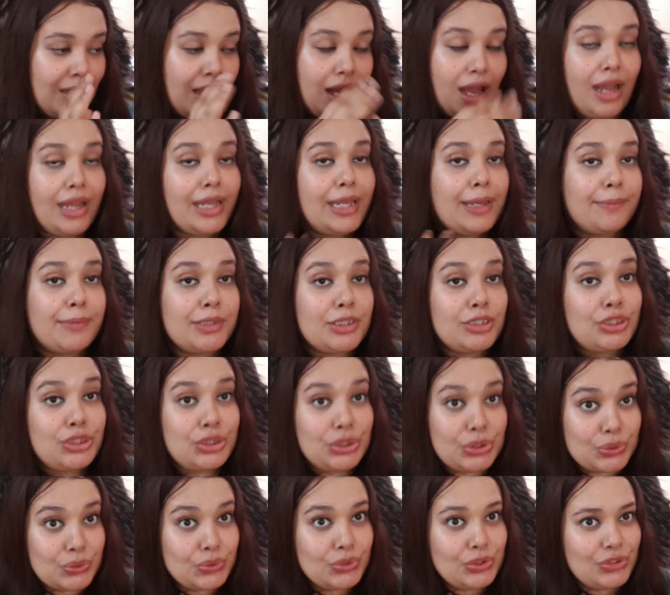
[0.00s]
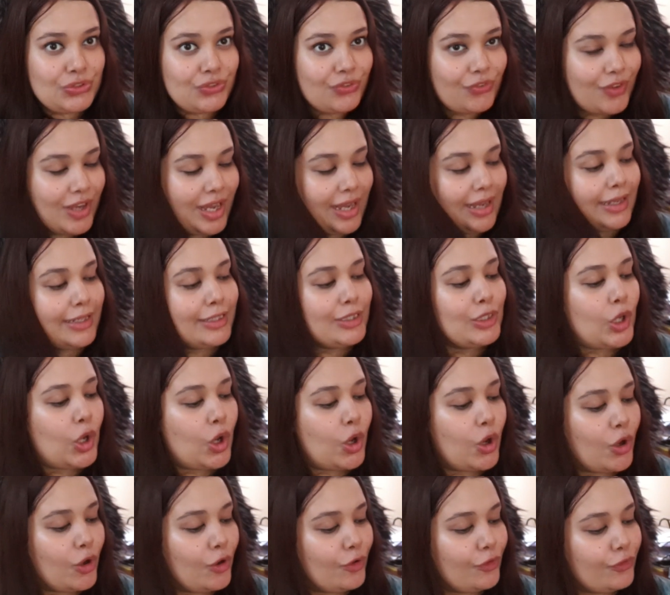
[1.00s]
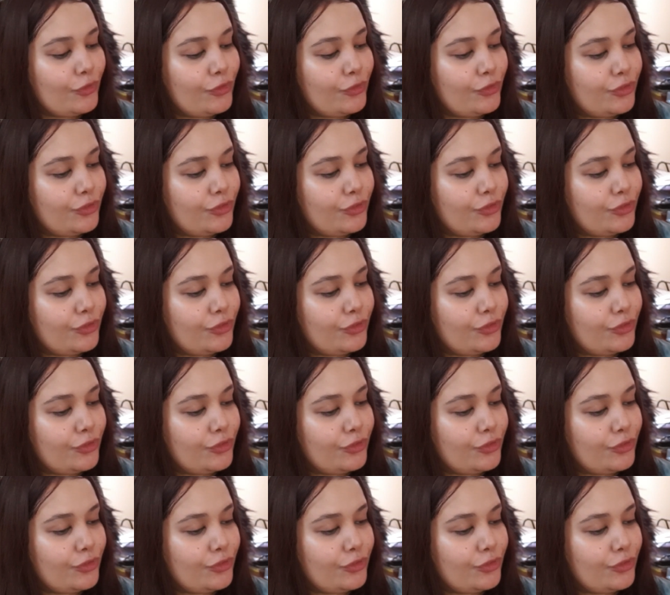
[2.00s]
I am a huge fan of